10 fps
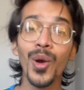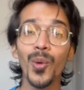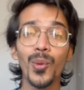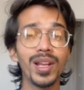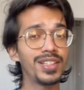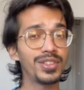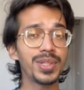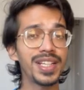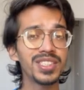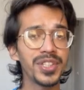Well, in
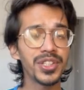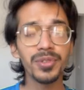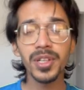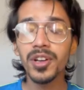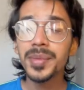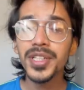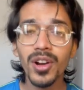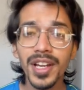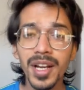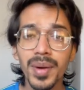today's video, we're going to be
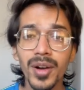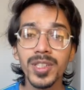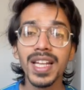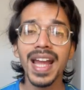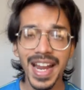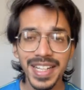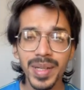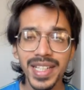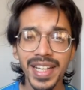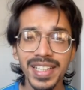talking about the
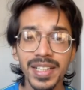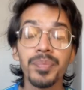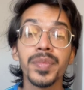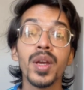animal kingdom.